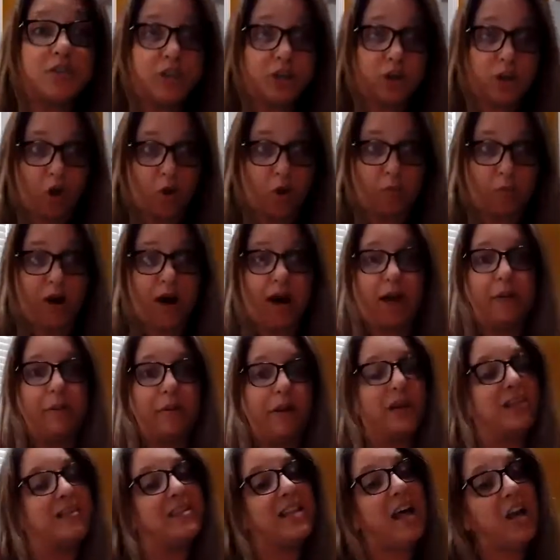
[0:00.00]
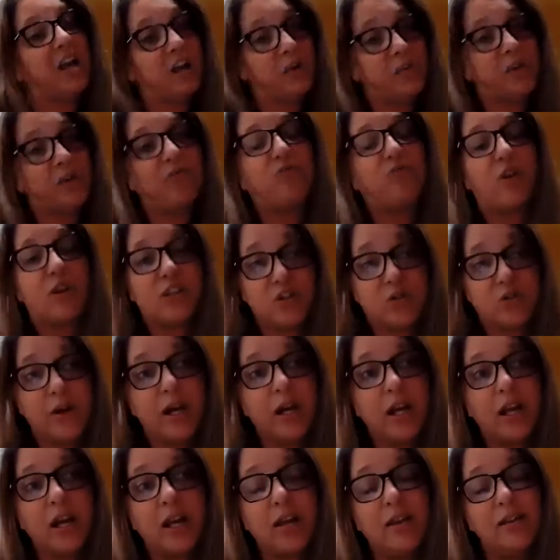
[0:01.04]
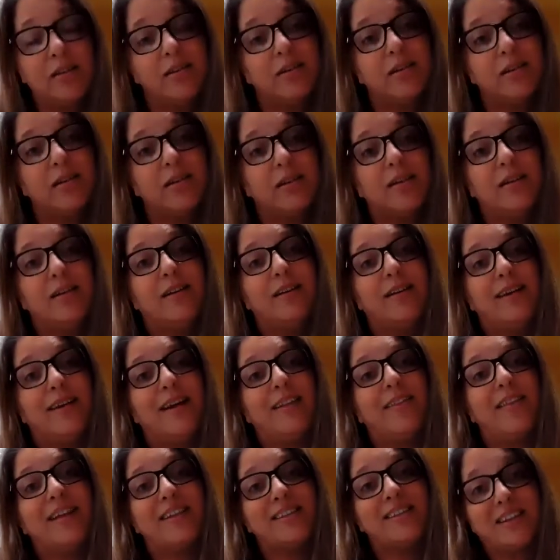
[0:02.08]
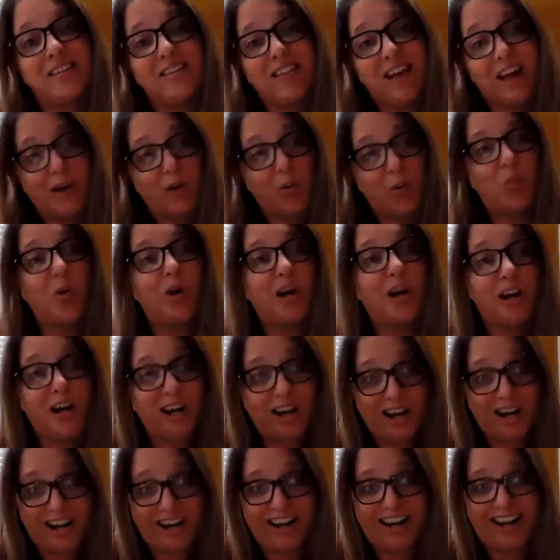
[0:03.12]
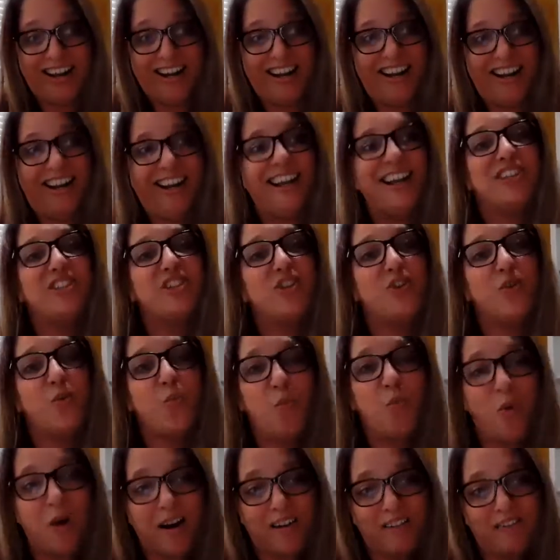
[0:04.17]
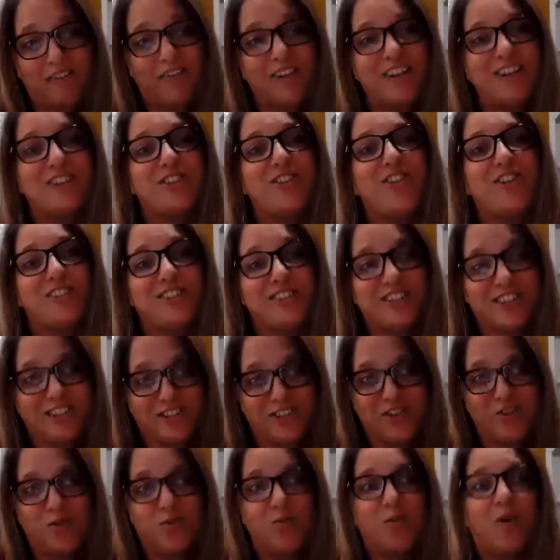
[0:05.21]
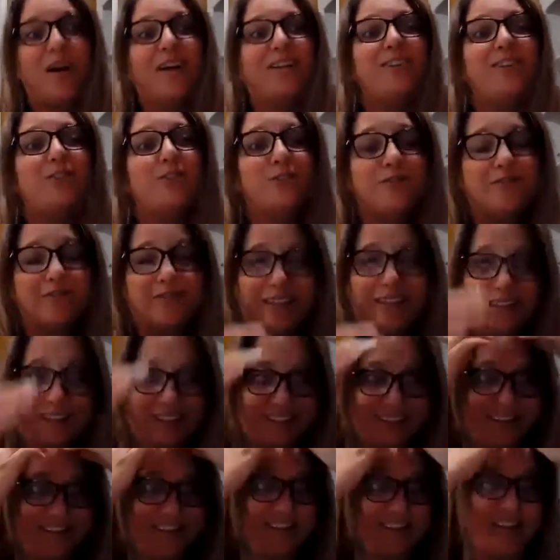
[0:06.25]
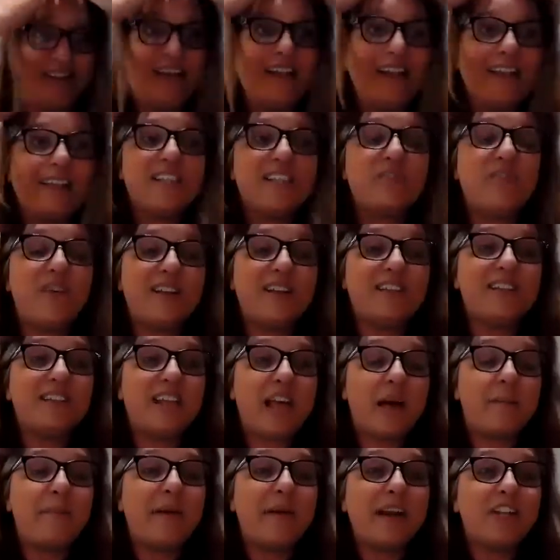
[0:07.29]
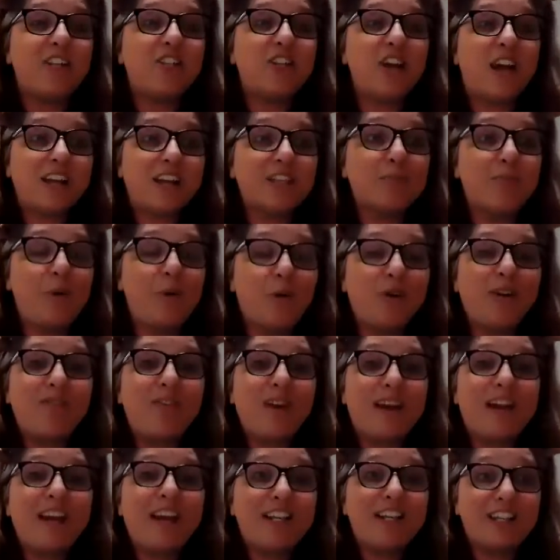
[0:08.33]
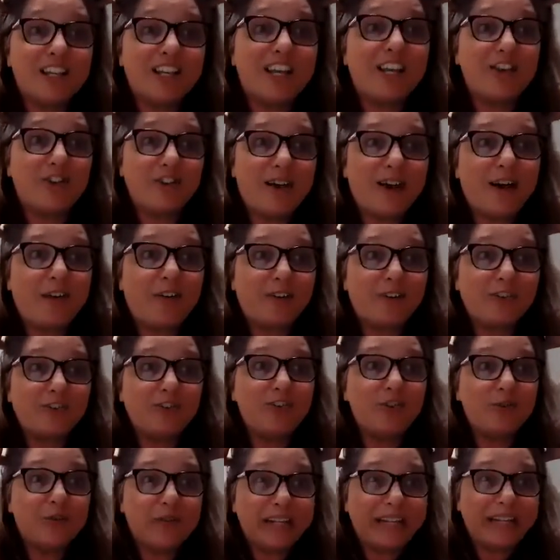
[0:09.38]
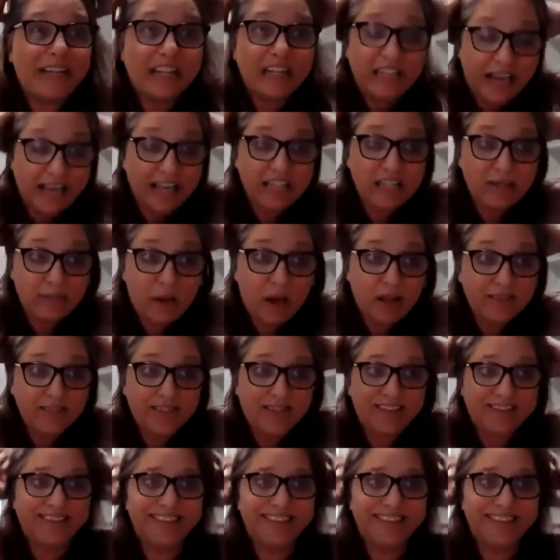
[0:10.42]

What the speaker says: to go by, because that could be frustrating and that's a lot of work because you want results and you want, like, let's face it, that paycheck is motivating to get you out and do it again next month.